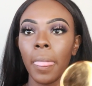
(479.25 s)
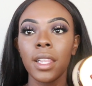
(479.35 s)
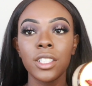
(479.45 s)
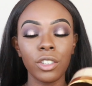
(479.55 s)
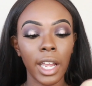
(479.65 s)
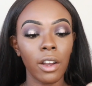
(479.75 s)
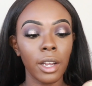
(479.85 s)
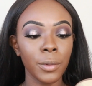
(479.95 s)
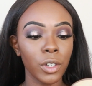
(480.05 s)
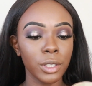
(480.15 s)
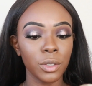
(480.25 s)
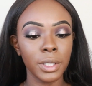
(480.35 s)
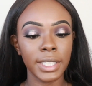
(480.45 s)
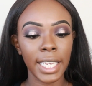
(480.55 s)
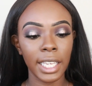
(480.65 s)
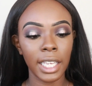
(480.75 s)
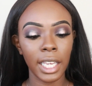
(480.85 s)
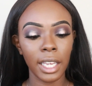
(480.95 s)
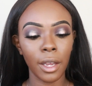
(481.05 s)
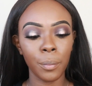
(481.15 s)
So now I'm going to be
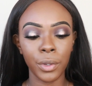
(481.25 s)
taking